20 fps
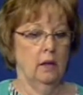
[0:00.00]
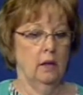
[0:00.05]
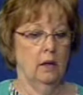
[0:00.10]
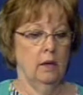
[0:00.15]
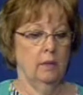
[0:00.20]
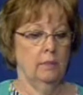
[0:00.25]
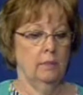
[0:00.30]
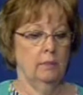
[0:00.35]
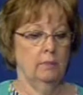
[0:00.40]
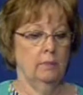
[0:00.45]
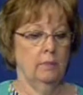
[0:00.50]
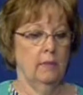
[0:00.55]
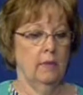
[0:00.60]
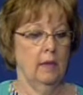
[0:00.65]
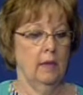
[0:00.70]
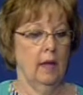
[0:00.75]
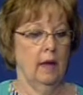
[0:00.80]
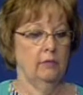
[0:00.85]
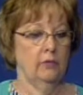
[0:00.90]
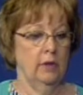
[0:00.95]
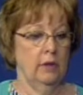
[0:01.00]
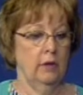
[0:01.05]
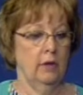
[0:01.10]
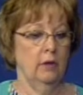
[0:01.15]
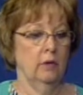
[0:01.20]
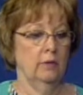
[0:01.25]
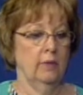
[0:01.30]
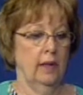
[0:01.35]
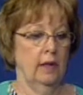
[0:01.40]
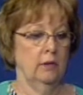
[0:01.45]
Um, every
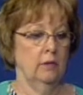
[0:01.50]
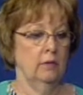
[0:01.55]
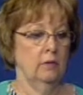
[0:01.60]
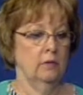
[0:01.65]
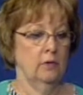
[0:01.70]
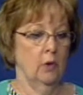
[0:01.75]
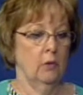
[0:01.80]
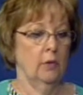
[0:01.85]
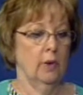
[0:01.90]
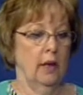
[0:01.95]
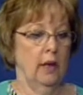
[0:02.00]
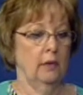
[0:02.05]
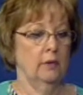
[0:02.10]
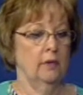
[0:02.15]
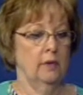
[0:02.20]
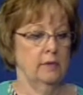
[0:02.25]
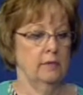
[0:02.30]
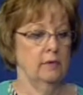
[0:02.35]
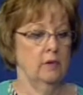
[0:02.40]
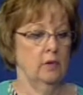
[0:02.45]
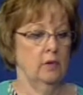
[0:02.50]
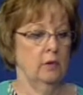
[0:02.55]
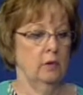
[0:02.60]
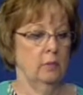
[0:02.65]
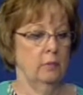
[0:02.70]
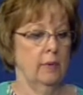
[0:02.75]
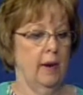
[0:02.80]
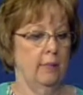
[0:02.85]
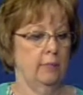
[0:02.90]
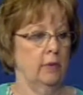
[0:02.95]
year they donate. This year
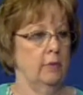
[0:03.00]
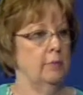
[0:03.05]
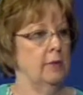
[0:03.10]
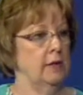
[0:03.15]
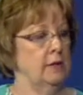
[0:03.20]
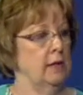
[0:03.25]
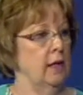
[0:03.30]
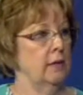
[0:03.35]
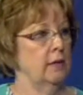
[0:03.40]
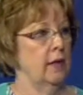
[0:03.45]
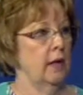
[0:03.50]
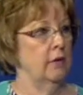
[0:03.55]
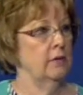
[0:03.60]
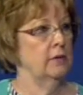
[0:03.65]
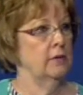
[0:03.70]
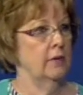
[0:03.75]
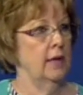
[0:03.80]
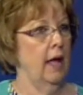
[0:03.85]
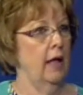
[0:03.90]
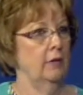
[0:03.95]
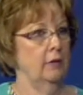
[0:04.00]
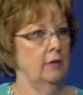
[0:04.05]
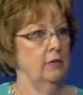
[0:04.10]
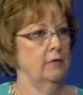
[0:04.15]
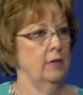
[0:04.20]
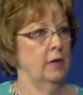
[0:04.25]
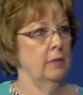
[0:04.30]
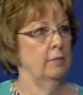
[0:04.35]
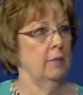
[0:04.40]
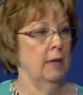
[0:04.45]
it'll probably be
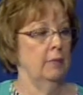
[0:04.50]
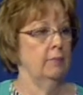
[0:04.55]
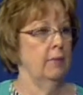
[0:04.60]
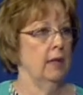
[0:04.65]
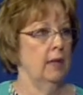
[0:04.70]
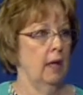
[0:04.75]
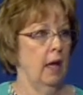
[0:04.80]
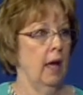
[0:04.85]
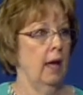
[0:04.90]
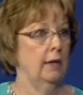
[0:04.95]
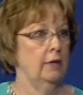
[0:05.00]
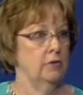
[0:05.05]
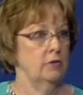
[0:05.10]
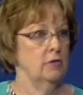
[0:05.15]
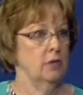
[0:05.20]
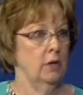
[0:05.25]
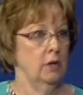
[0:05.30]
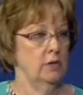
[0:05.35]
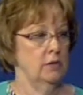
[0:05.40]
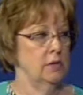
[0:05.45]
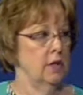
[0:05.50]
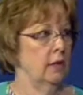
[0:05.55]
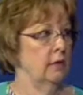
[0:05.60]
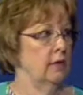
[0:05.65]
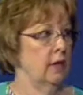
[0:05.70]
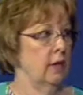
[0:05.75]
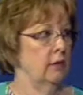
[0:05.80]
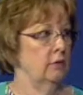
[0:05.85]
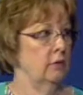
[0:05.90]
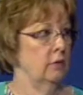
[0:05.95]
$10,000 and it might be extra
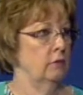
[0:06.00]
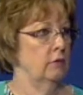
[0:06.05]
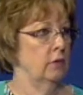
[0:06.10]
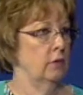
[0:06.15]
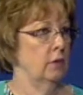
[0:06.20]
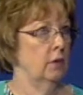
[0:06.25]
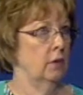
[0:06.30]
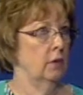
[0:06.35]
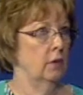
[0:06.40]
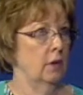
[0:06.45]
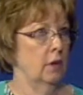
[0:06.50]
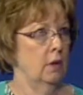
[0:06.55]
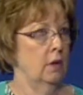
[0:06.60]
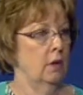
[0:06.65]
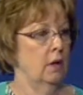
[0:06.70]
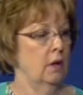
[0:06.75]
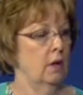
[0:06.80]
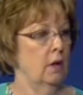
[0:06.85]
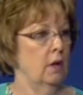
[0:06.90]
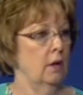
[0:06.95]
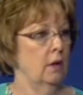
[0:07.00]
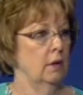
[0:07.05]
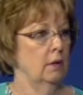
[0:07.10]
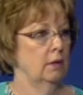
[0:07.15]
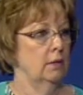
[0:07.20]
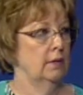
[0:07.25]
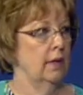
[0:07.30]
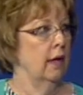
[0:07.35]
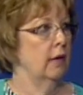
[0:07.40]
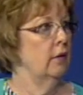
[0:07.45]
10000 for uh,
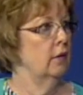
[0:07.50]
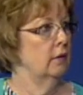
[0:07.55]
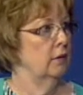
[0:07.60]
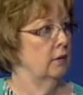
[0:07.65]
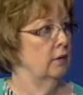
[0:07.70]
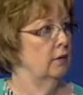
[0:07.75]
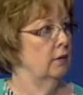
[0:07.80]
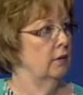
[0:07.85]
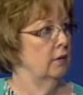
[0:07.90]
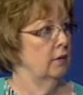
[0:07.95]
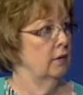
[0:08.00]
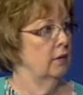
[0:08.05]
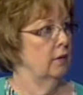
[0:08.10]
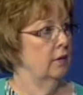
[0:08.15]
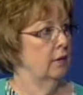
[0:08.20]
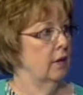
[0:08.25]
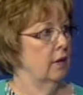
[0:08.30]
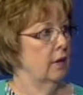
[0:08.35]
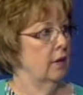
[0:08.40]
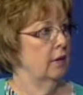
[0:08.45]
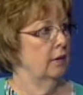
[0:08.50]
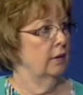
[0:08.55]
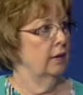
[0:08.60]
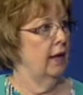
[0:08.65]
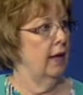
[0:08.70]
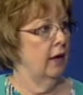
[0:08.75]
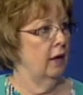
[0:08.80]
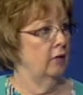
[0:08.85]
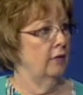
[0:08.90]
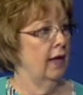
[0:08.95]
dental uh, mm-hmm. uh,
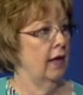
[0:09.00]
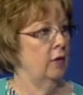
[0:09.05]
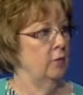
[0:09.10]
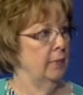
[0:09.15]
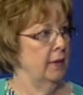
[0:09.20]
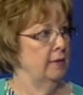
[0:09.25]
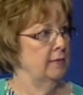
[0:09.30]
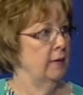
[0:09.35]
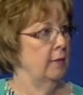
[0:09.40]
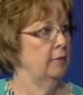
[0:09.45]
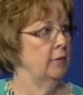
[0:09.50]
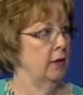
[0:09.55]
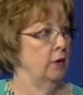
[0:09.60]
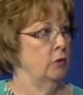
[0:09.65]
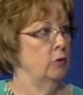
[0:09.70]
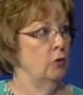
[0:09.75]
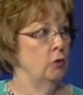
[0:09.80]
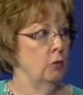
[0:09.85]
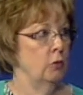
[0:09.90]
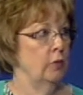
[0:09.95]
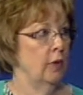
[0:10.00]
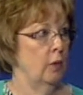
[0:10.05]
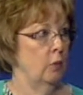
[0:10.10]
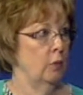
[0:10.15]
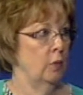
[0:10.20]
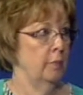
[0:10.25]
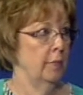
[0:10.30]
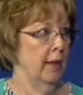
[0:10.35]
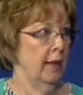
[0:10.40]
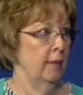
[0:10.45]
care. That'll be something new that
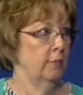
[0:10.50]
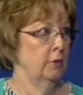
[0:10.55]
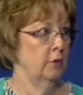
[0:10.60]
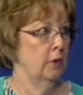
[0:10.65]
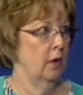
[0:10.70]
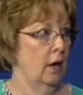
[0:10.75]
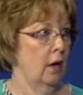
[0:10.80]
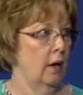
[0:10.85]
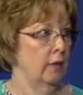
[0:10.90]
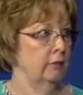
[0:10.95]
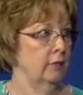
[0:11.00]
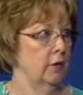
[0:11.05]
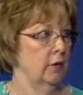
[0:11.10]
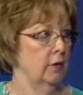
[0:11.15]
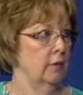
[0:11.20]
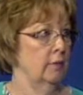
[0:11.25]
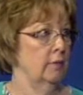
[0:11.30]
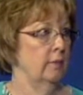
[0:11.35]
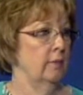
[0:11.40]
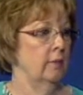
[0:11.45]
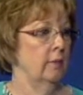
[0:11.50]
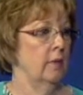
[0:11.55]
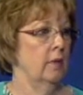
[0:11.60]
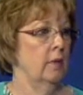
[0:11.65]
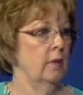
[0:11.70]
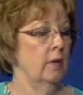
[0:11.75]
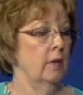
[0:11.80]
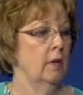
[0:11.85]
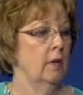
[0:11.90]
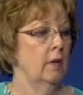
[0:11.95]
we'll be able offer.
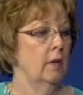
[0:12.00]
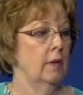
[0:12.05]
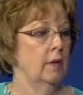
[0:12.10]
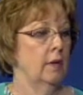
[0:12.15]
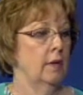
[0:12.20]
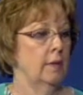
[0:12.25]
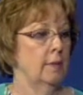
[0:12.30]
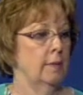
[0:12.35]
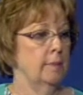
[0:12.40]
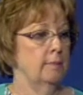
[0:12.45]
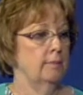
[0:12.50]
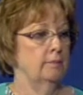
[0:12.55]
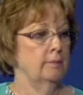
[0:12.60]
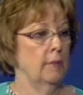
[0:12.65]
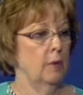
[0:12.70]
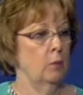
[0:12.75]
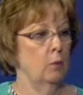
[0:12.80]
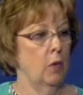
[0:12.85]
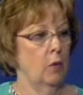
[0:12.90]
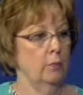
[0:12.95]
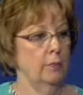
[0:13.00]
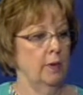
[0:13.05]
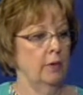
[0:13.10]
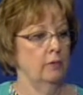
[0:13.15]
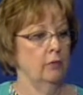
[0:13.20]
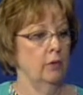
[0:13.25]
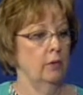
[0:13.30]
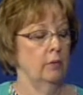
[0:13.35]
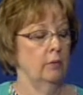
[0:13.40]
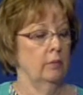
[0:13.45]
Um, won't be
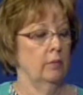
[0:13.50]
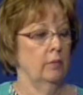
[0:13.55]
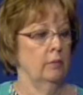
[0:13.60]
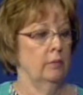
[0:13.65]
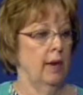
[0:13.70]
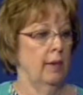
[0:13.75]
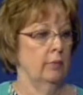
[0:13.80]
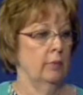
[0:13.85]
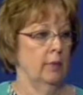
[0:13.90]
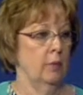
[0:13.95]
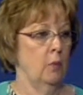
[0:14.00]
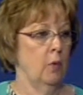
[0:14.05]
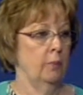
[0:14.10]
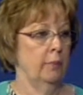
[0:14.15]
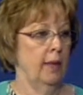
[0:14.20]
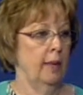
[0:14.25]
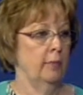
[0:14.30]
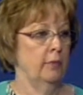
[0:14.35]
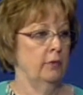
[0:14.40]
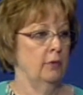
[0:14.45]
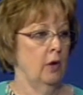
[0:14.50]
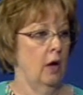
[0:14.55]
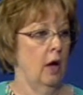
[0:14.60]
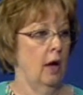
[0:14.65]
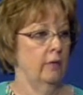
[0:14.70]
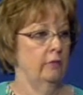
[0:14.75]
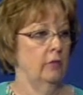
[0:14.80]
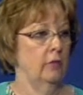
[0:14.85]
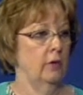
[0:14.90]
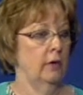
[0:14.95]
for, probably won't be able to
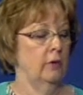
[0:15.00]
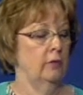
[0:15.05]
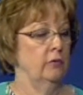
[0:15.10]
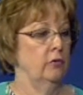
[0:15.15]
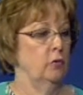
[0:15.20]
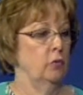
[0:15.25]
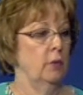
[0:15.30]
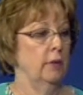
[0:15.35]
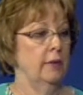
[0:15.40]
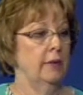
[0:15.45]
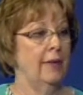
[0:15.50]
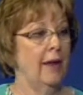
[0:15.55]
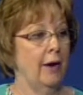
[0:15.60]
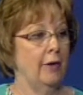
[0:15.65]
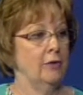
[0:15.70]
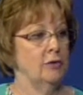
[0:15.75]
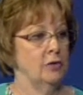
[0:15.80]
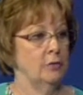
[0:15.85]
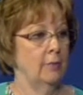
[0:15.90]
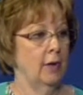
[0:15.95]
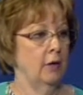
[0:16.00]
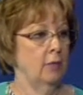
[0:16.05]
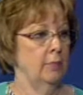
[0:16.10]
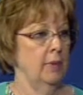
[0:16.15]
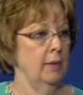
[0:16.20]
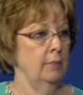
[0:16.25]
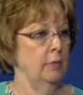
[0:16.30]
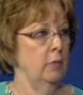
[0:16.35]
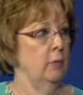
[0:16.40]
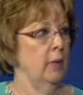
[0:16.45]
offer it to a large amount of
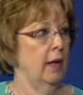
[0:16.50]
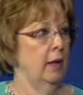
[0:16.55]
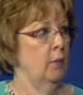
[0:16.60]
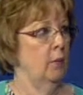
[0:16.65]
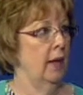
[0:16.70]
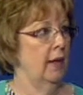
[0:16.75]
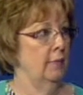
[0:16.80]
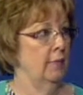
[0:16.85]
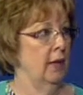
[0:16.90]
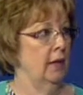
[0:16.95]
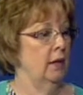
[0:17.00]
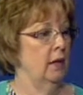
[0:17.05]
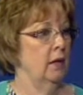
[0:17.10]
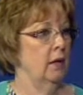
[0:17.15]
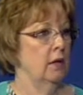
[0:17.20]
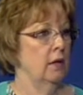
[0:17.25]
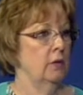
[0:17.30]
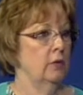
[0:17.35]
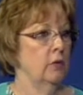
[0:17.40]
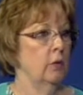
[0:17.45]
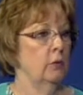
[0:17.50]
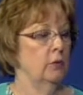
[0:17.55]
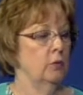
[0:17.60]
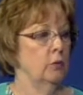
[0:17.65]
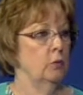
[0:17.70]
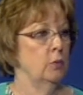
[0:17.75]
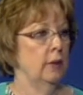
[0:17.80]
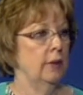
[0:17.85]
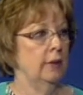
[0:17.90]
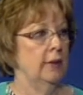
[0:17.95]
people right away, but those
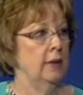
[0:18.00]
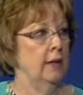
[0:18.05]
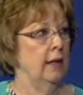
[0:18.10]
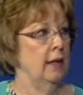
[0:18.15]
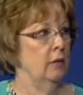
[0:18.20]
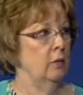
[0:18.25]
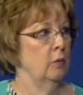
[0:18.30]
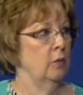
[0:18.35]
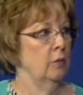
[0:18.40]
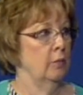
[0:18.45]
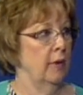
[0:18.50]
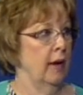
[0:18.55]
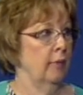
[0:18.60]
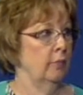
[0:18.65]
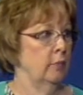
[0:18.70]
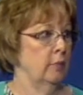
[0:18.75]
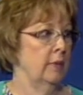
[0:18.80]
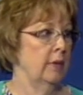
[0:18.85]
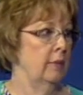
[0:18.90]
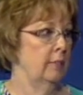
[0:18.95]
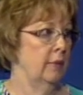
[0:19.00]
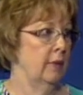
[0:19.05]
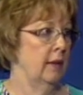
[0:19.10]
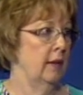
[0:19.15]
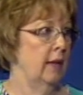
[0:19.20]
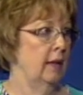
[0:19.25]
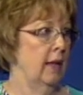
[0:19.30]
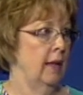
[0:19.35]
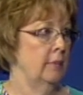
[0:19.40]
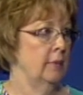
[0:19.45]
who really need it will probably
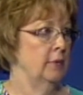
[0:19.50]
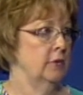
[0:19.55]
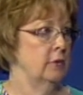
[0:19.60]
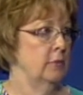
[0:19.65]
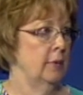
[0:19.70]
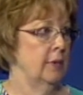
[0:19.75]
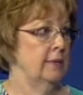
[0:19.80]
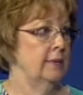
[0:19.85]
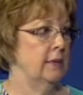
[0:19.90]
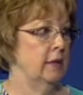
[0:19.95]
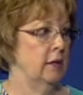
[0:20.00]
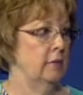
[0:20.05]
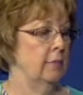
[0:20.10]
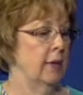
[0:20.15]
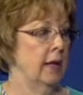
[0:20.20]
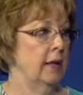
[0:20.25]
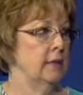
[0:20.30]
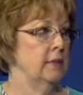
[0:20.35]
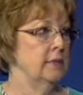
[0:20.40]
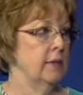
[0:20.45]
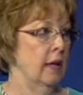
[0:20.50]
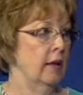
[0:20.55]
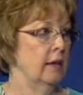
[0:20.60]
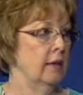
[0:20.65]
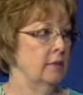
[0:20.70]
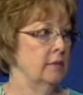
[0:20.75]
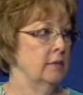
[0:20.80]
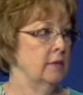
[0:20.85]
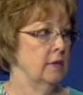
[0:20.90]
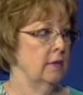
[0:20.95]
be able to be seen by a
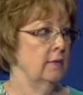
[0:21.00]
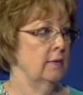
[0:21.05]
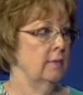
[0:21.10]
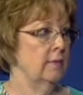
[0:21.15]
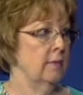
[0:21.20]
dentist.